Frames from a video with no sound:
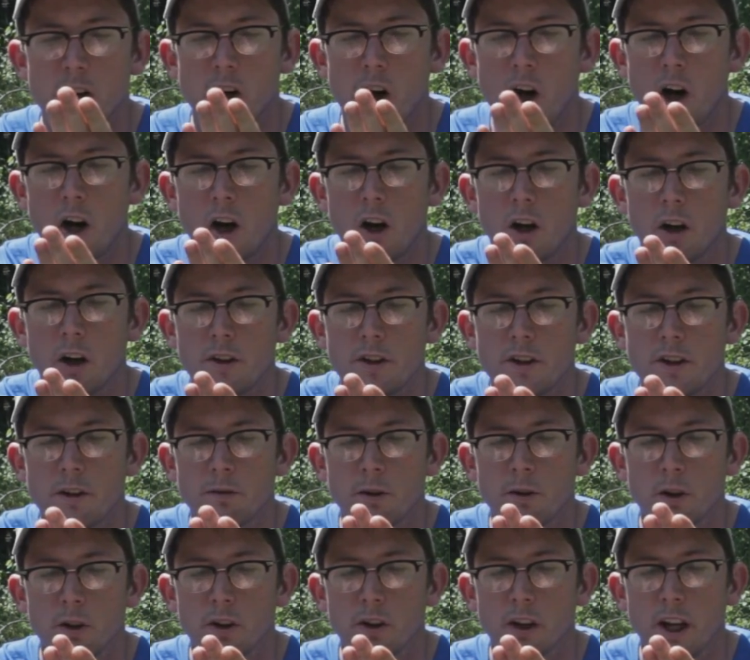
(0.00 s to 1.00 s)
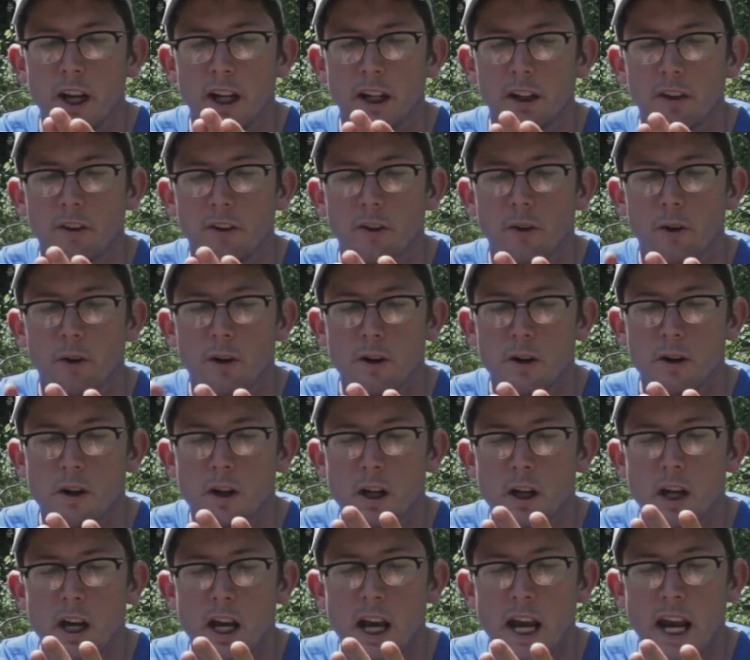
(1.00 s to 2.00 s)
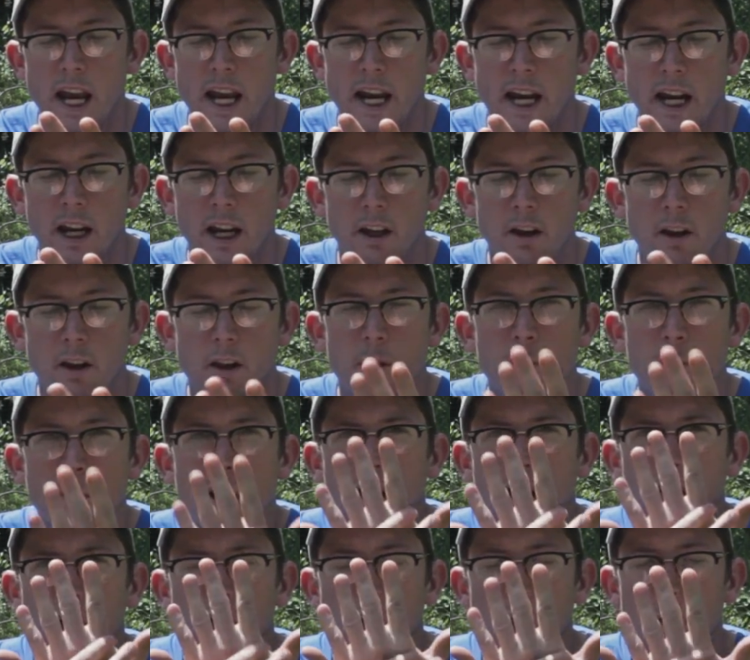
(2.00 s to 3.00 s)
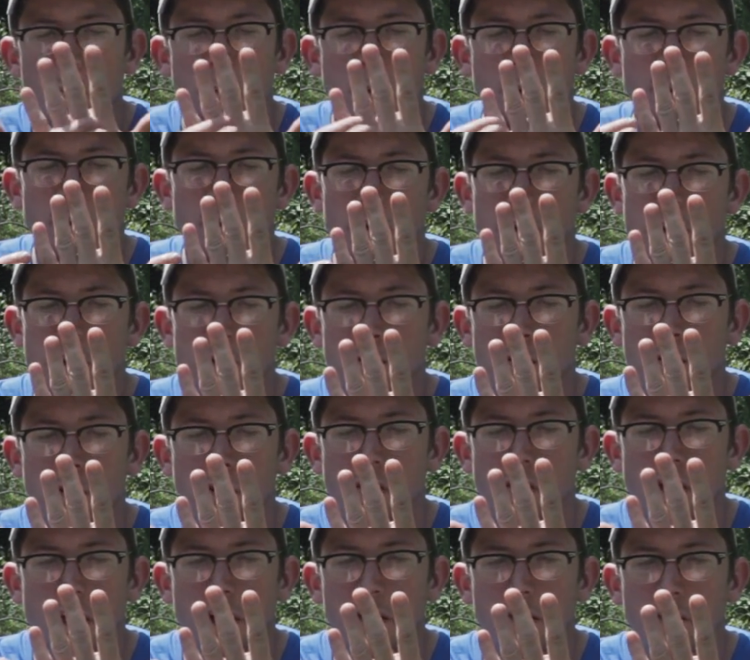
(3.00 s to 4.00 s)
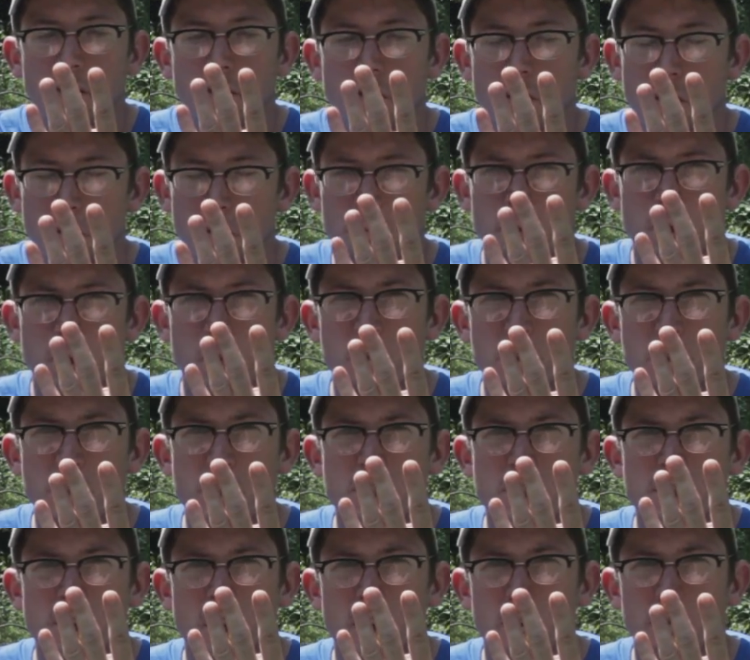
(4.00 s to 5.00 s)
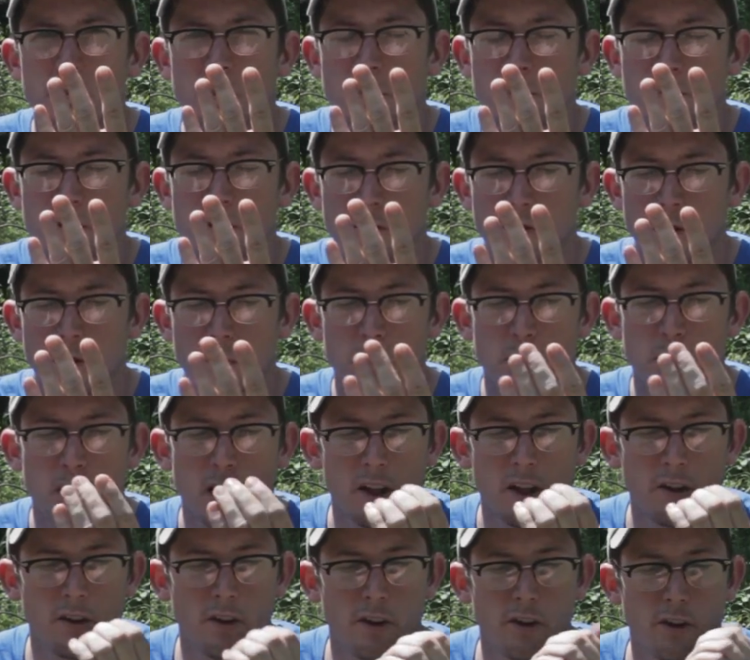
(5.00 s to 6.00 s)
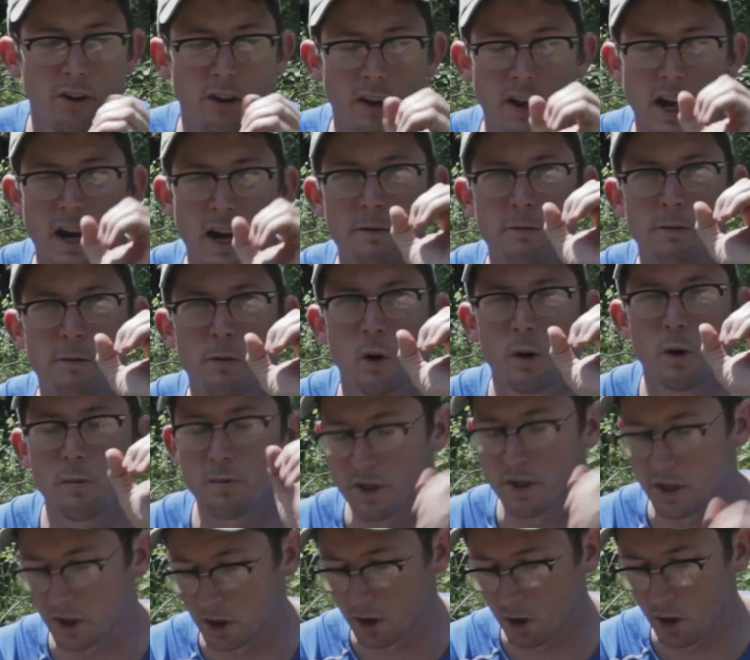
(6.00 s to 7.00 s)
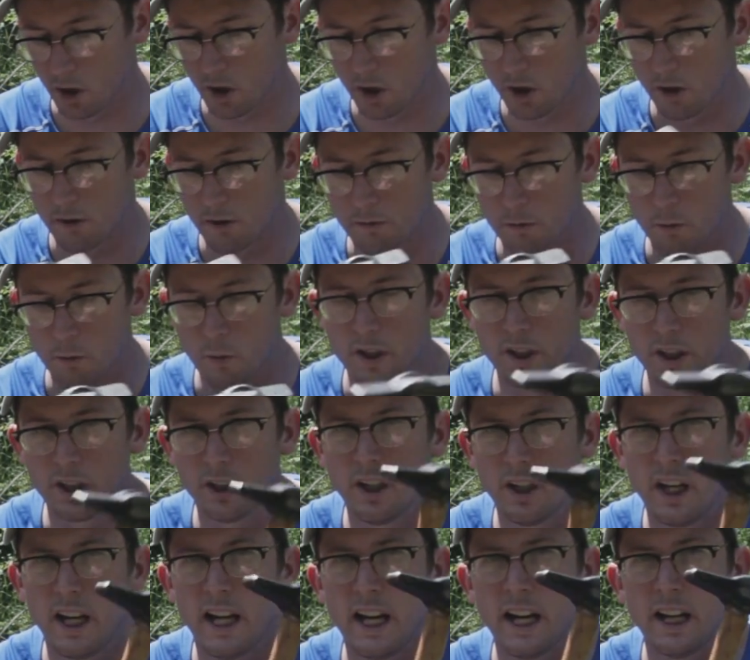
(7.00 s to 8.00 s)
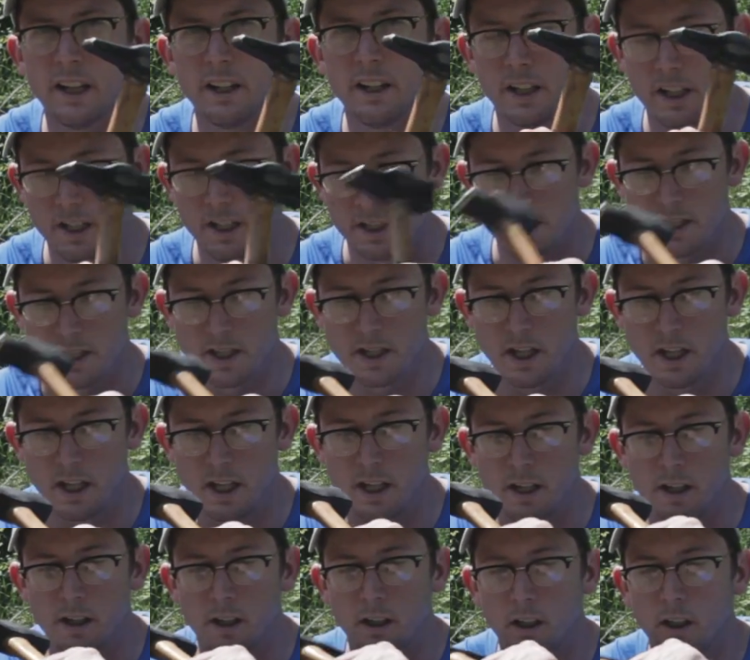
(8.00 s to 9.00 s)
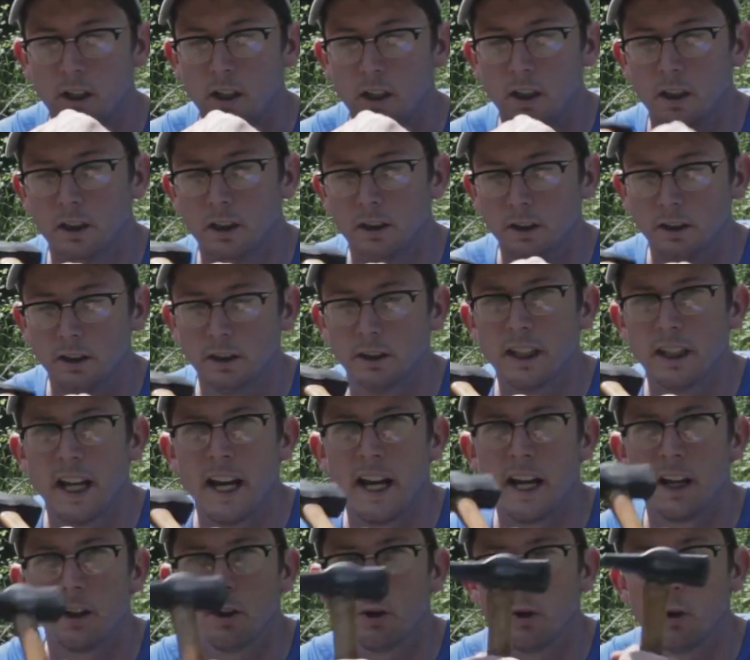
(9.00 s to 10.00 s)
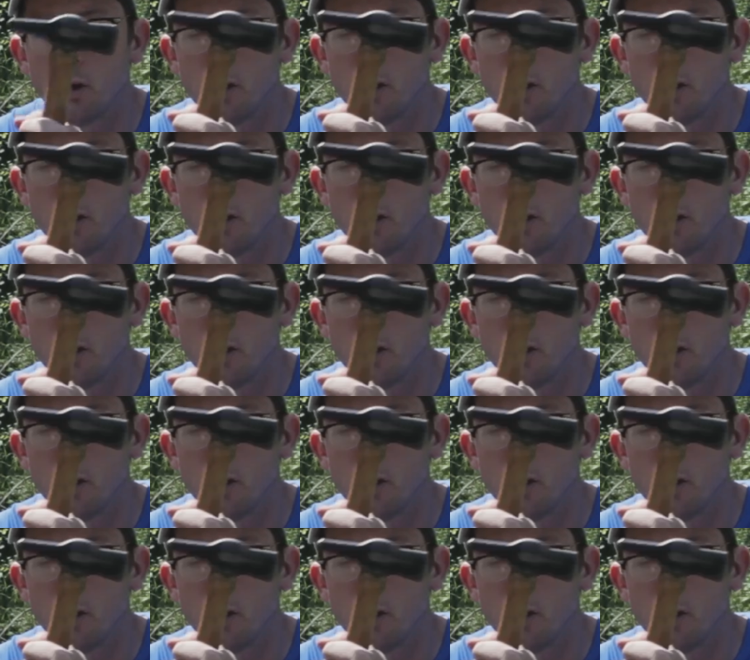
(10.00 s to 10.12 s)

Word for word: are different lengths and the metacarpals are different lengths. So the bones start from different places and that forms a curve when your hand hits the handle